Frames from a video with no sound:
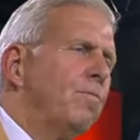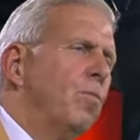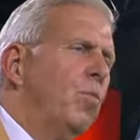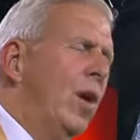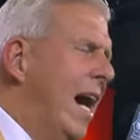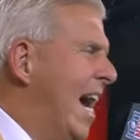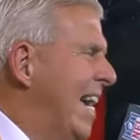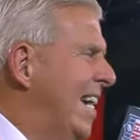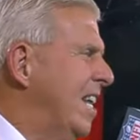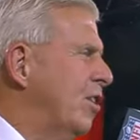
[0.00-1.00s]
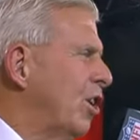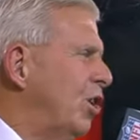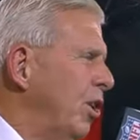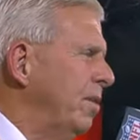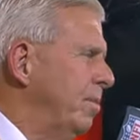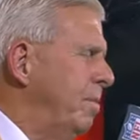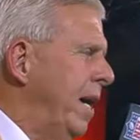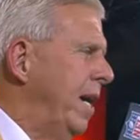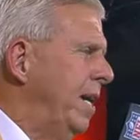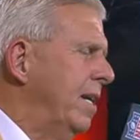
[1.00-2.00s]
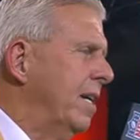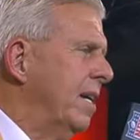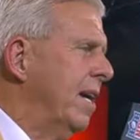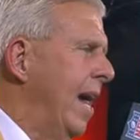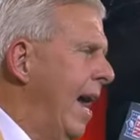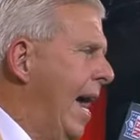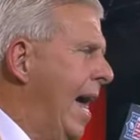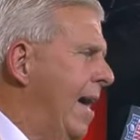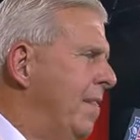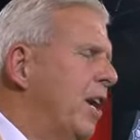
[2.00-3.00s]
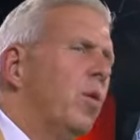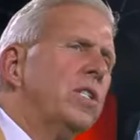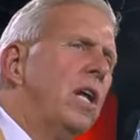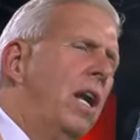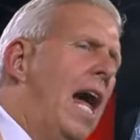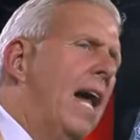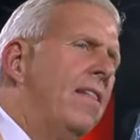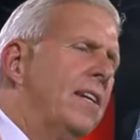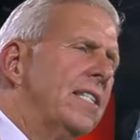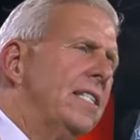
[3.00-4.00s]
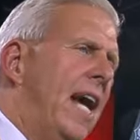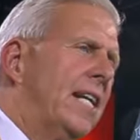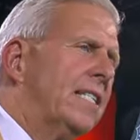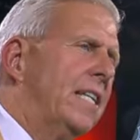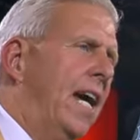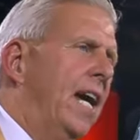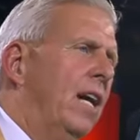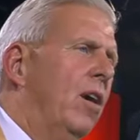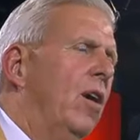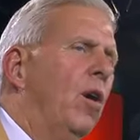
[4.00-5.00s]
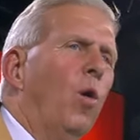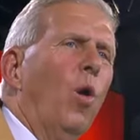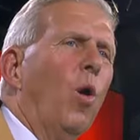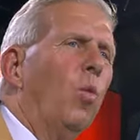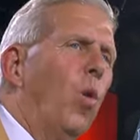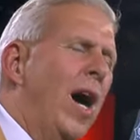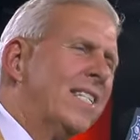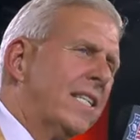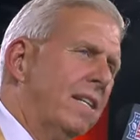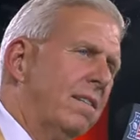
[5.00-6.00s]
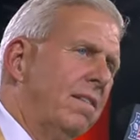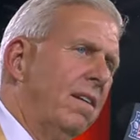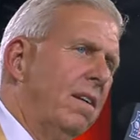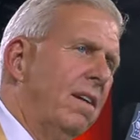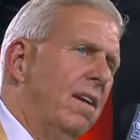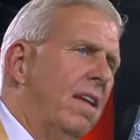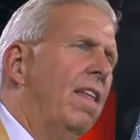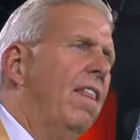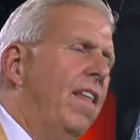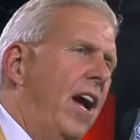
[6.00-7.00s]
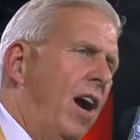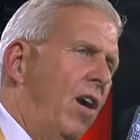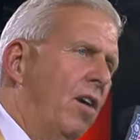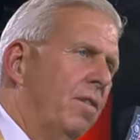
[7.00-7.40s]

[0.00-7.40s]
when I either couldn't be, and there was a lot of this next thing, or wasn't there,